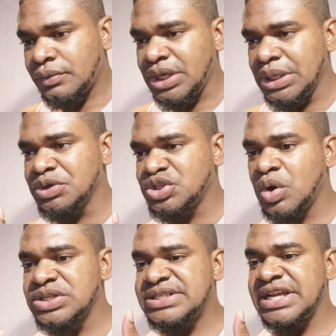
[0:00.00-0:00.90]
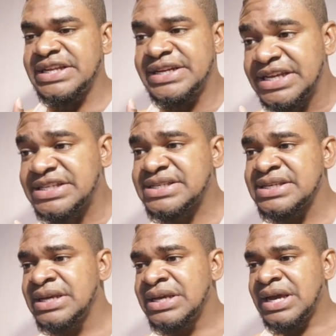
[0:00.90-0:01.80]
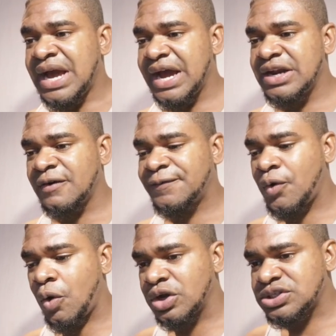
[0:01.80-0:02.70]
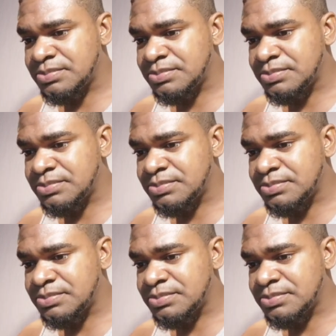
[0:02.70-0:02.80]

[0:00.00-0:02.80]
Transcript: he was the one stating this. And of course,